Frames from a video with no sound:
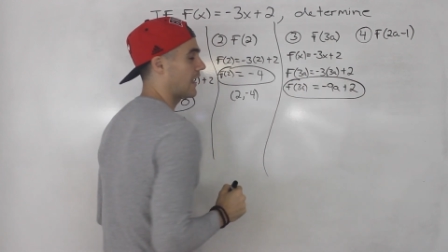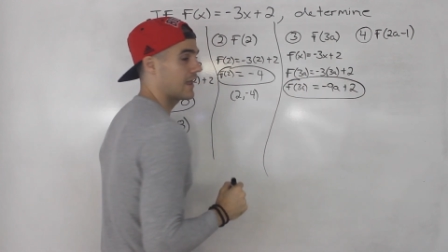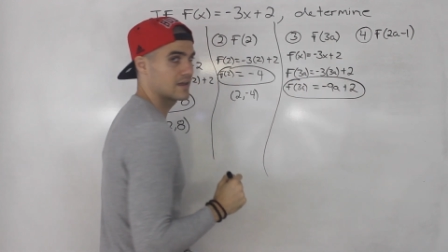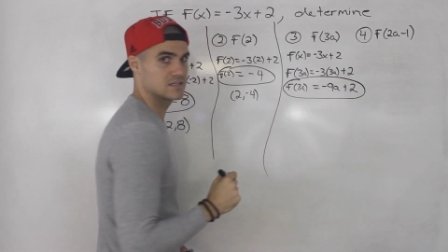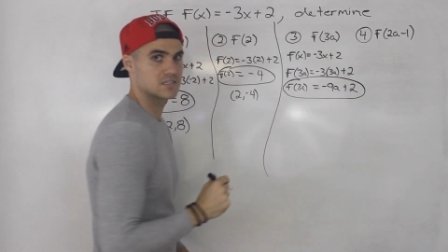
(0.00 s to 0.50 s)

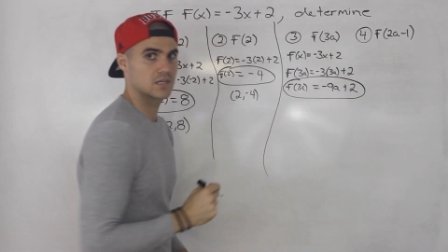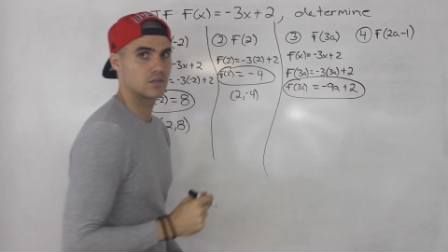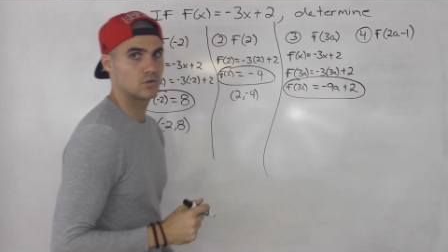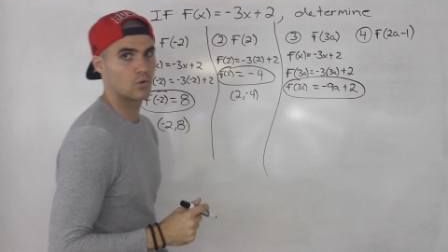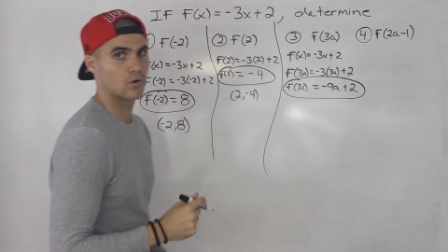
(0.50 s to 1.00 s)
is
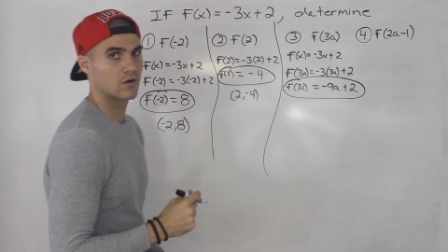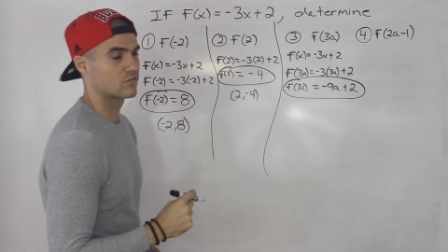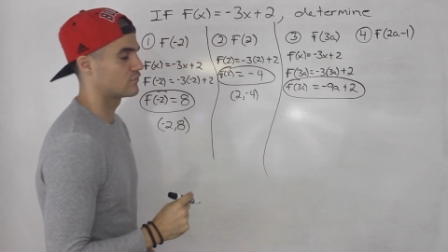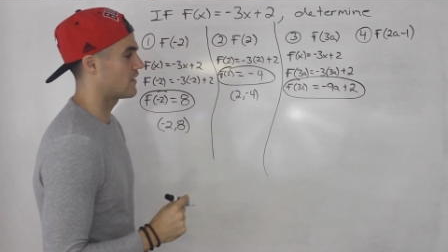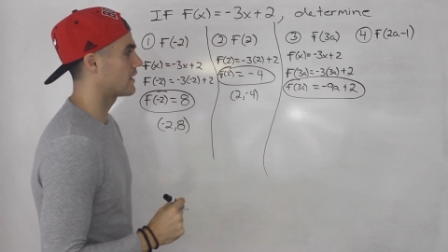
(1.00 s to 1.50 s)
your
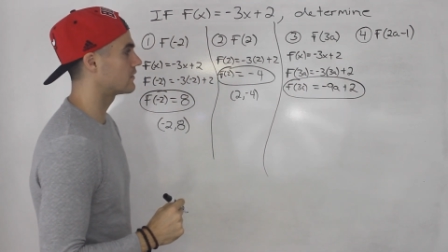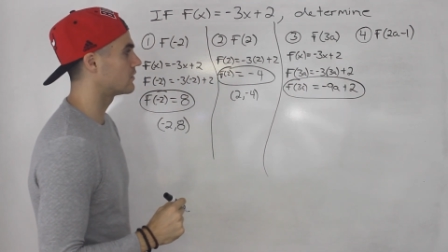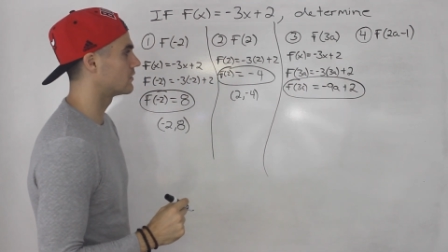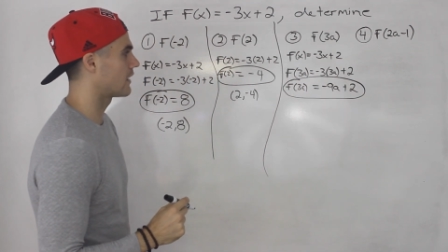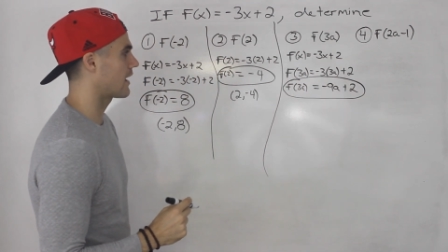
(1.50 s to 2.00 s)

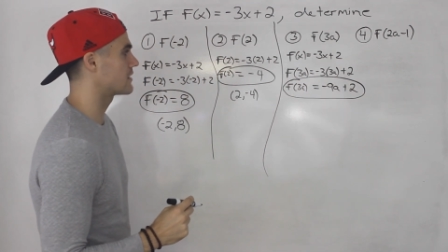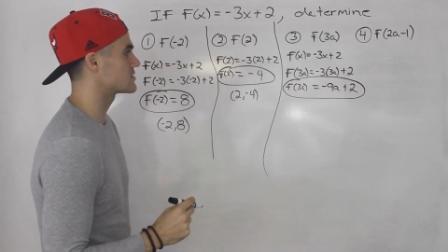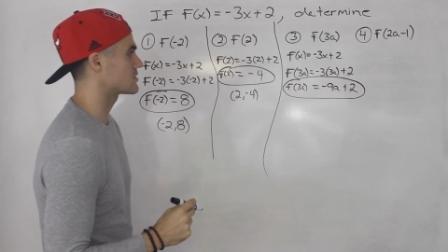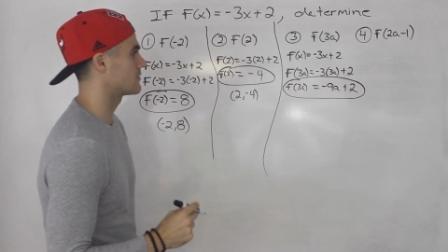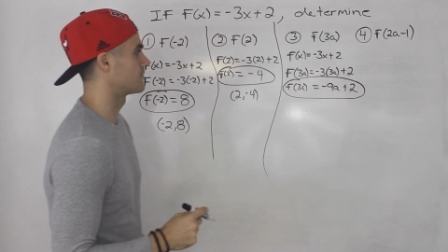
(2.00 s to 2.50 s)
final
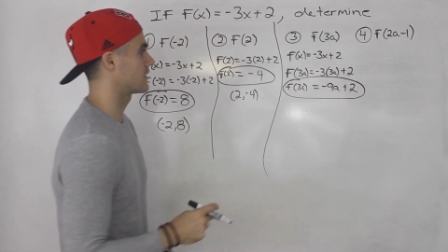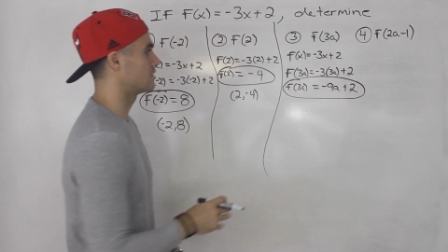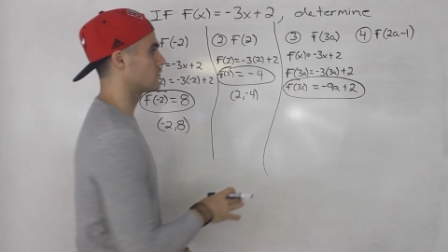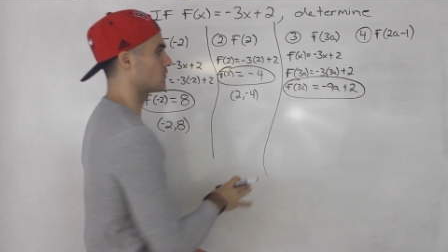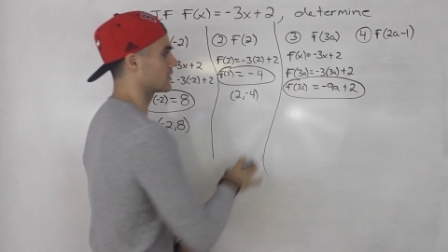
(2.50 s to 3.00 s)
answer.
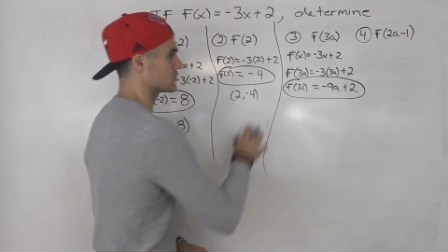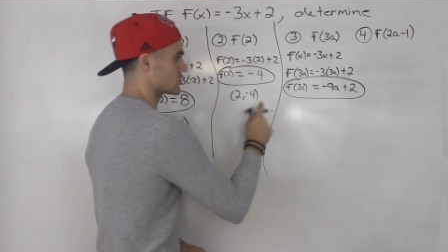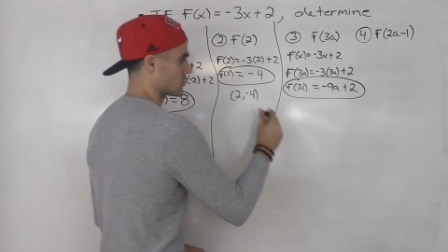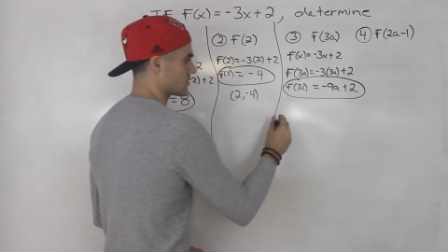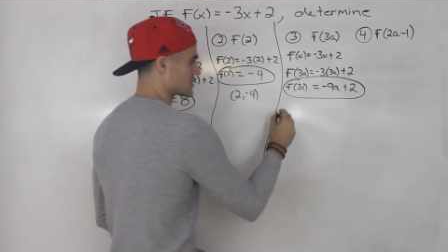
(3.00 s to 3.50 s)
And if you wanted to
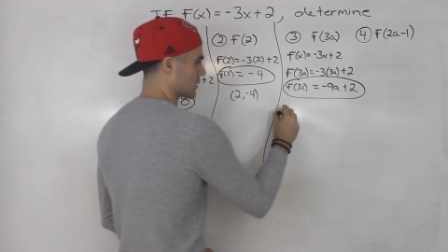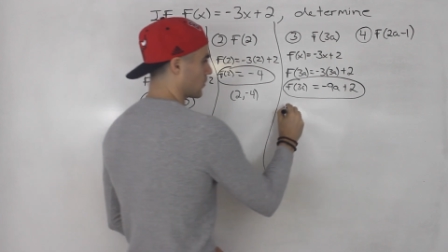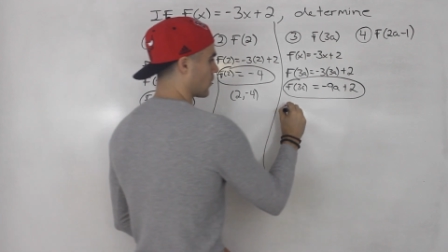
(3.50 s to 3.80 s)
show this in